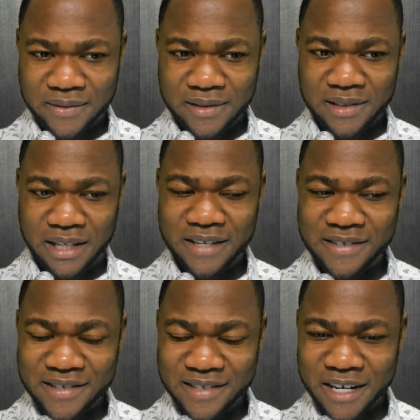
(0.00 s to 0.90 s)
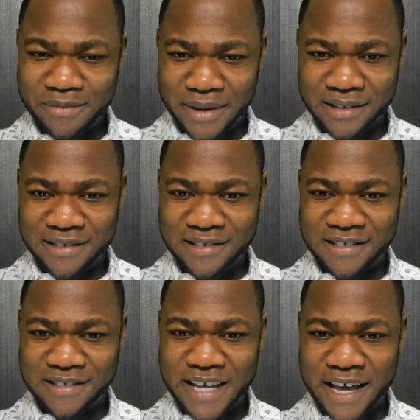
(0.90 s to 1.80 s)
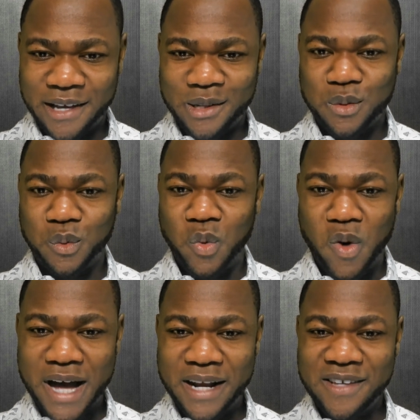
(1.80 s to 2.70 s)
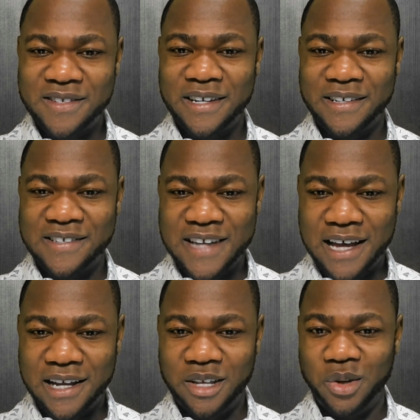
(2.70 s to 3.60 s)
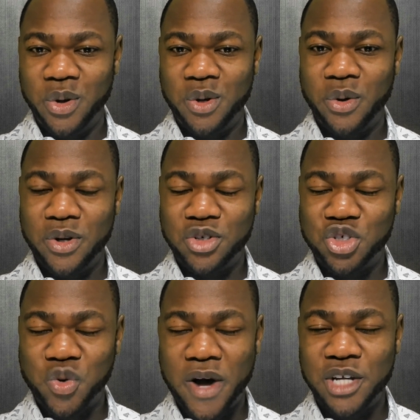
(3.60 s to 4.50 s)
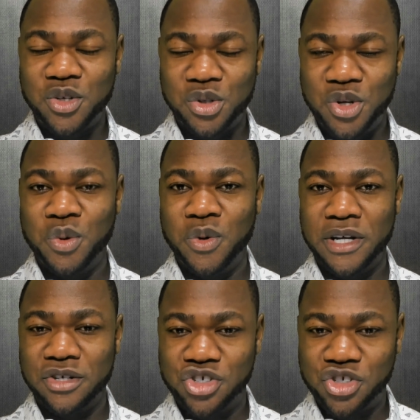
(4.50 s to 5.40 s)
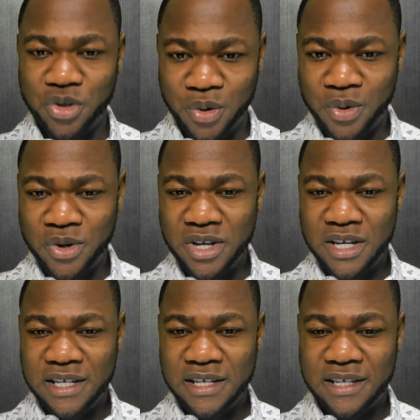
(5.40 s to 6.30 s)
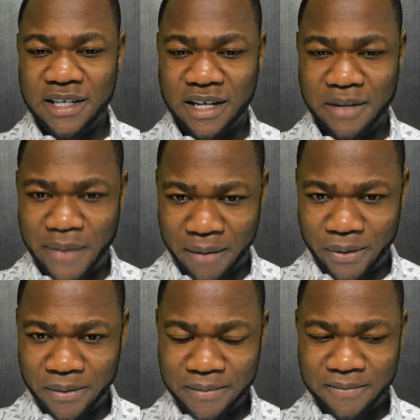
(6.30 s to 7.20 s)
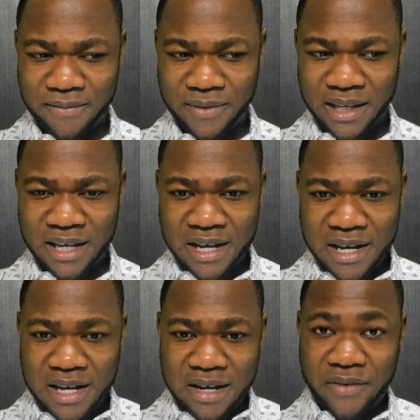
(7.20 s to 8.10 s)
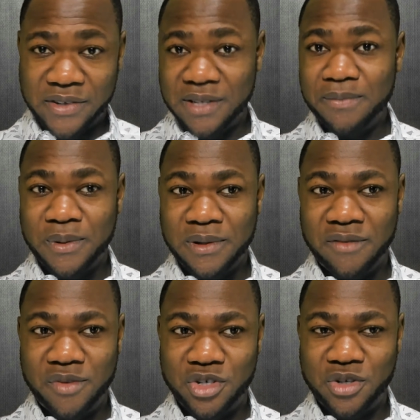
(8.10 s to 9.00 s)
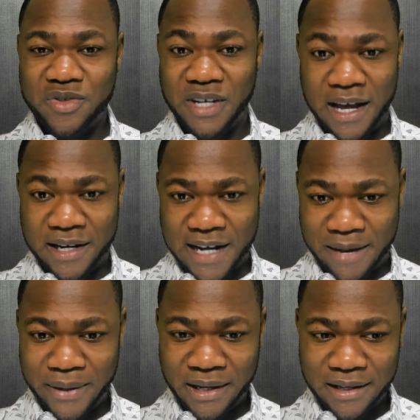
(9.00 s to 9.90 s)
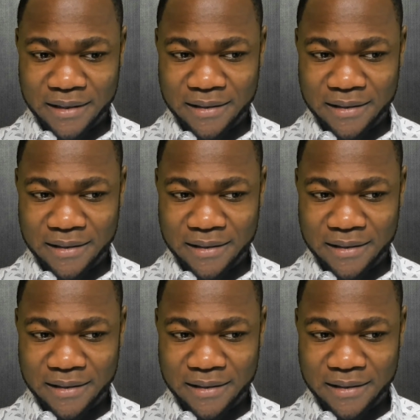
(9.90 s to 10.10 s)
The thesis statement says what is it exactly you're going to try to do and show in the paper. For example, if you choose the God topic,